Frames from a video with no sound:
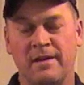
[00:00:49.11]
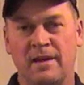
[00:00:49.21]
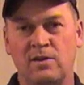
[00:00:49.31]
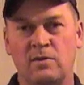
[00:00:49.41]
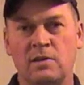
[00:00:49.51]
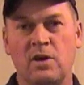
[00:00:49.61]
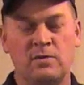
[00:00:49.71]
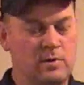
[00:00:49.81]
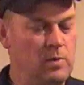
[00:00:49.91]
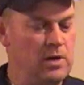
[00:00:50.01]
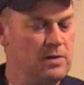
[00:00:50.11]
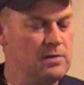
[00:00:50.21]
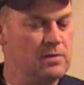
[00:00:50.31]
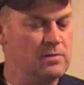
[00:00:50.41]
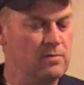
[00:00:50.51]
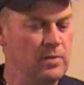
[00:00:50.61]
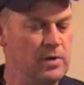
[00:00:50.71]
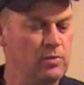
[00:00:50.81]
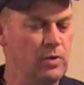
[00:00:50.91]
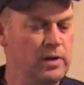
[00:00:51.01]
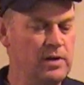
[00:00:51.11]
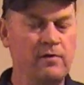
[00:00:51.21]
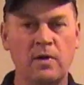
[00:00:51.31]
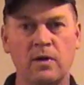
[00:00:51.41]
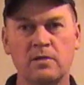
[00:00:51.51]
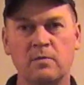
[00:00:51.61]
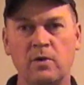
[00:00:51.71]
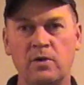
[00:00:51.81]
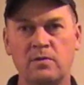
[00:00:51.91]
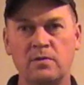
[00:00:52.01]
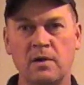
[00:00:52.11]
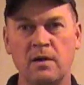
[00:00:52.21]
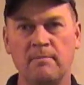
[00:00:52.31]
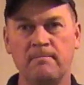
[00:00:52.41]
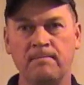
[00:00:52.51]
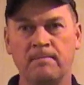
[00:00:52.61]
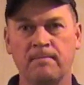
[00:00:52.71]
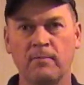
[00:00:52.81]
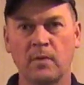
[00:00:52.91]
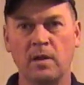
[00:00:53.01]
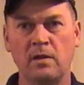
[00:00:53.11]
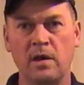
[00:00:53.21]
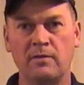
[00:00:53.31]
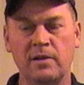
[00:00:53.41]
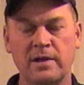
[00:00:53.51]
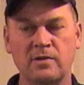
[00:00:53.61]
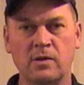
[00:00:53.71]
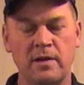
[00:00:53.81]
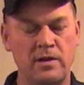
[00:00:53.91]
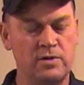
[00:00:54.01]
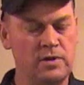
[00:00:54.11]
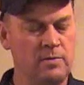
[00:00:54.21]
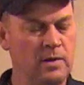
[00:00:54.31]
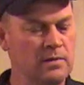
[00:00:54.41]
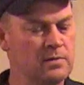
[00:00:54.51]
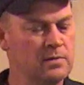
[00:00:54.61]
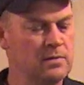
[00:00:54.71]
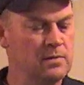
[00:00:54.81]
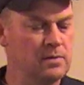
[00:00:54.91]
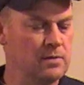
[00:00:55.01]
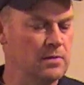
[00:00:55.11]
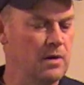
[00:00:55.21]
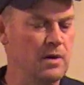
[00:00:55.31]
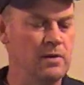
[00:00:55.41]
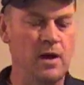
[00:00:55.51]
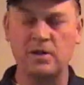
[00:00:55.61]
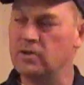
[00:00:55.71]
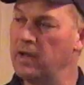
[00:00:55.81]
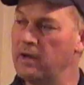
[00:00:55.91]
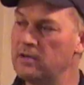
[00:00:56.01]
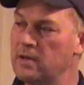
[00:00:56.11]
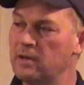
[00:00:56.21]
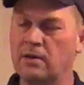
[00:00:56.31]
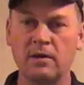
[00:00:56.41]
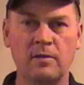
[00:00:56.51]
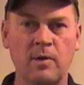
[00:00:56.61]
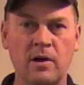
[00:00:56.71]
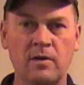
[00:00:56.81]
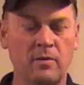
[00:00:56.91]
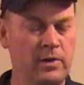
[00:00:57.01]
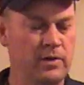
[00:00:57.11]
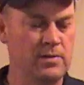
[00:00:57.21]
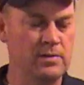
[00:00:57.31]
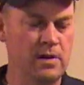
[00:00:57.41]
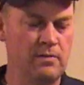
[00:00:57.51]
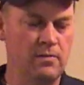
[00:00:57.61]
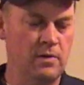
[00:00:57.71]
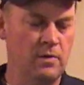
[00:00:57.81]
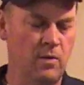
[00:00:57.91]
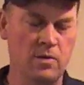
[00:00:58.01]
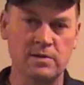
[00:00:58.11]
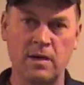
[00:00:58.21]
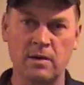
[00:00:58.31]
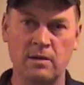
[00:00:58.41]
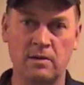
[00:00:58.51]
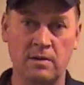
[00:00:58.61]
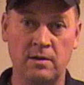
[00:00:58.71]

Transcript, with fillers: At those low speeds, it's it's really difficult to produce um, a lot of electrical energy because all the alternators out there on the market really are designed for horizontal